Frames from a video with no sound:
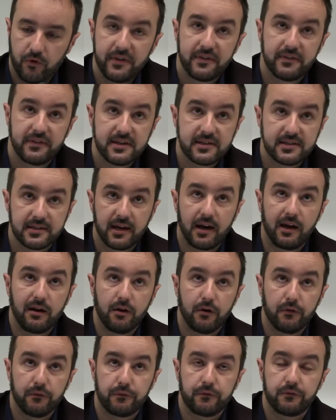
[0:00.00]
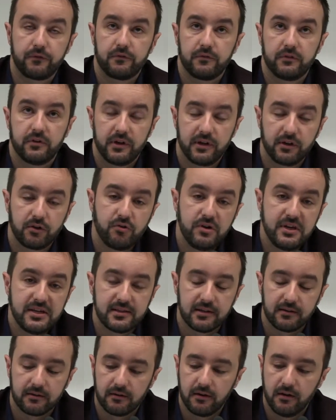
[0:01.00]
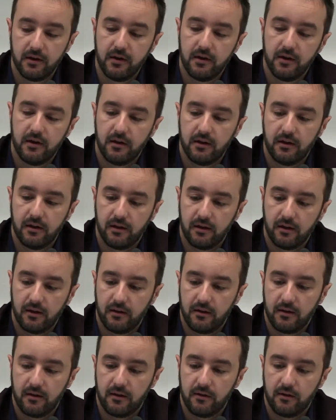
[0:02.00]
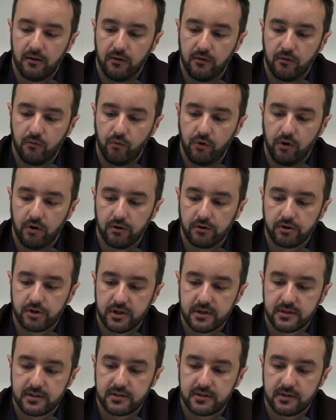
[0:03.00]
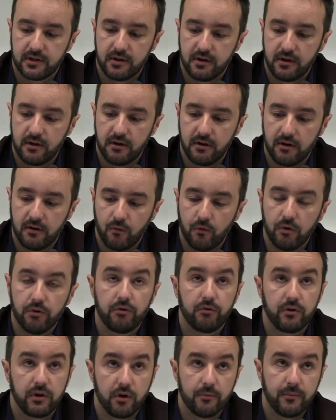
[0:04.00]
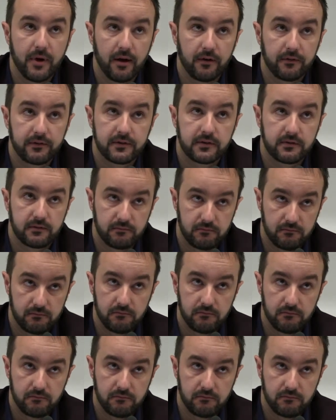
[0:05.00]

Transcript: with this kind of increasing, we are just wondering about